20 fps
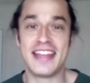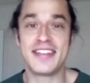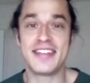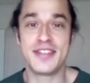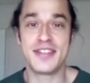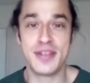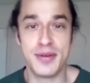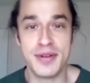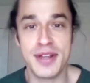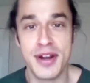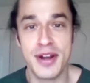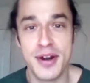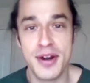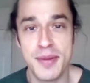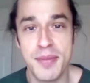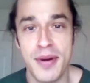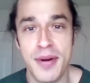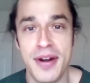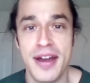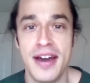the only hard
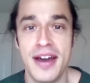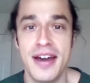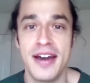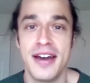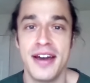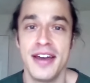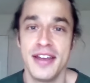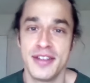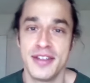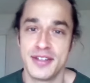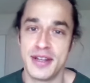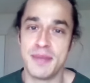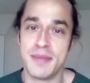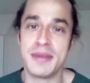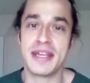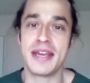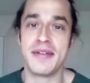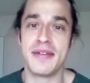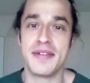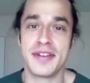part. Uh, so let me
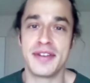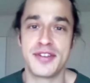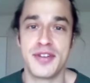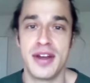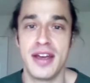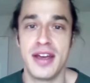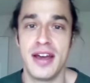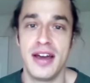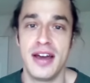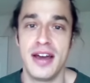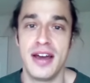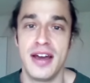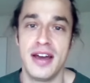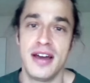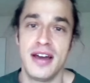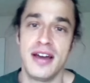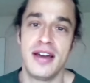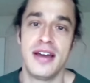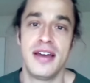give it a try. Uh,